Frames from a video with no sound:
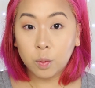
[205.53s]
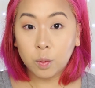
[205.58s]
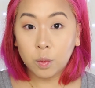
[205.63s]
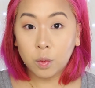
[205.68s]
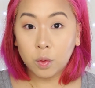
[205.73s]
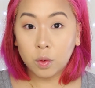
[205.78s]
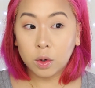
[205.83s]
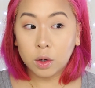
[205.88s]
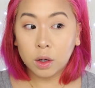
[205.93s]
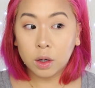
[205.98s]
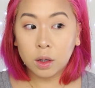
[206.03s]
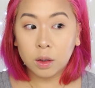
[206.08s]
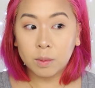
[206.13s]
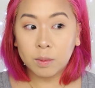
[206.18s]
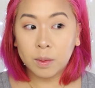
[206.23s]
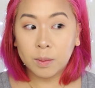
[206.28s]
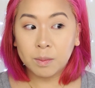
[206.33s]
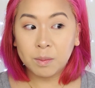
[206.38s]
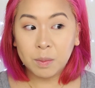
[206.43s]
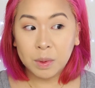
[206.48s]
warm
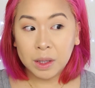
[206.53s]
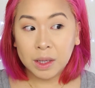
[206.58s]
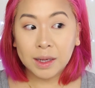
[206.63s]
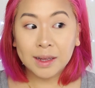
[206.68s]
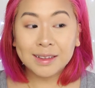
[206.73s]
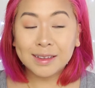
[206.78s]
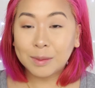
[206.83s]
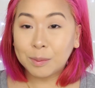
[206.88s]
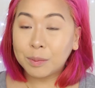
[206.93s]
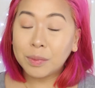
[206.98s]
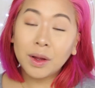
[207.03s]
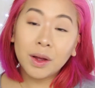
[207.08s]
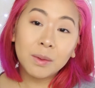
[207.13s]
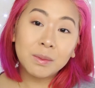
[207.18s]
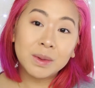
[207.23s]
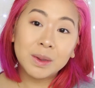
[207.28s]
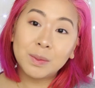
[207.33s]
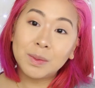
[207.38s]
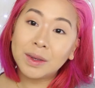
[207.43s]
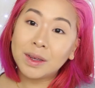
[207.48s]
and pinks and
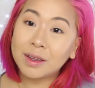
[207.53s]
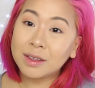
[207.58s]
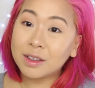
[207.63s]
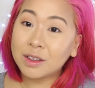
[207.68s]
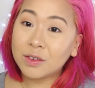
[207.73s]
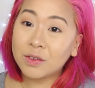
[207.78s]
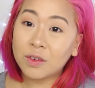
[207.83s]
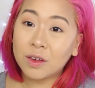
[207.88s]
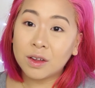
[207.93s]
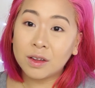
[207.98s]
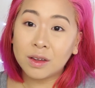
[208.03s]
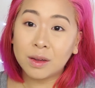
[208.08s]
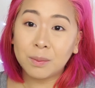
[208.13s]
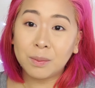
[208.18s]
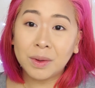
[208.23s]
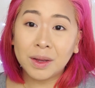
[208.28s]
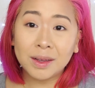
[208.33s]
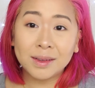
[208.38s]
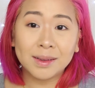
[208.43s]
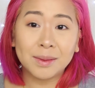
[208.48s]
plums because of all the
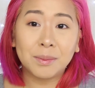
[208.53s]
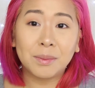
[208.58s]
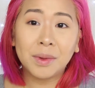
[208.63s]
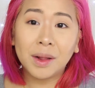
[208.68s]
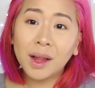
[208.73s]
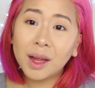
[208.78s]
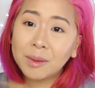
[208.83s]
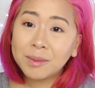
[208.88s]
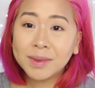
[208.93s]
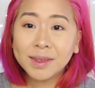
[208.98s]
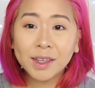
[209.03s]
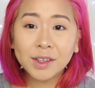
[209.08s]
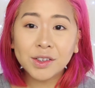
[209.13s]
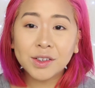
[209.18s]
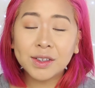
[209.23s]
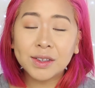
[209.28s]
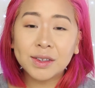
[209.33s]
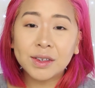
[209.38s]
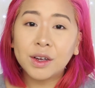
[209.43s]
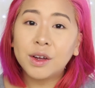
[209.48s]
pinks and plums that
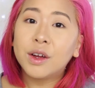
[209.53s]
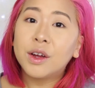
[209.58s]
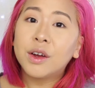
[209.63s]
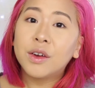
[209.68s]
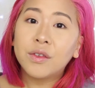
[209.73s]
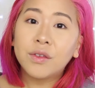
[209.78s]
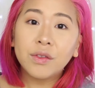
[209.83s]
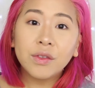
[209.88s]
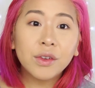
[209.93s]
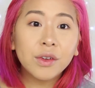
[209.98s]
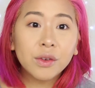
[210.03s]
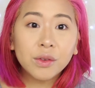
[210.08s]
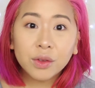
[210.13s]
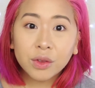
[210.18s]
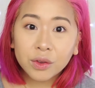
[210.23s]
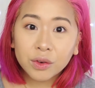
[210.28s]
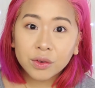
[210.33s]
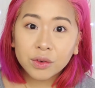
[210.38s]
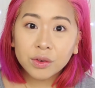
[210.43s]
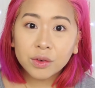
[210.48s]
just flowed
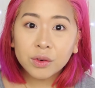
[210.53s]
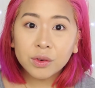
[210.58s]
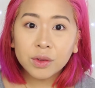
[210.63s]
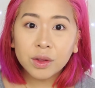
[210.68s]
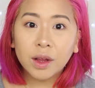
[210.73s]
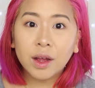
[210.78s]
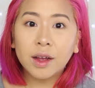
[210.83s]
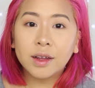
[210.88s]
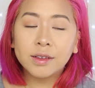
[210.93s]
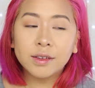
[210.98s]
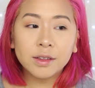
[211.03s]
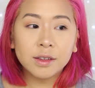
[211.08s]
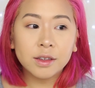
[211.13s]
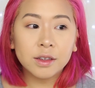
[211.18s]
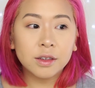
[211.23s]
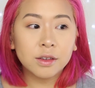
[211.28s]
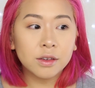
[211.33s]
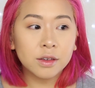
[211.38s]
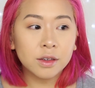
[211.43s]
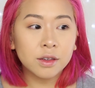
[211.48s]
through last
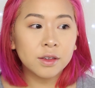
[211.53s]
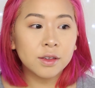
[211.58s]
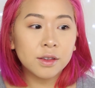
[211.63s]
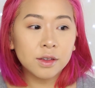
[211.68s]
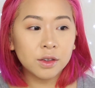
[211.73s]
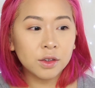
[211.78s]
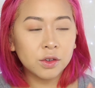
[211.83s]
year and just,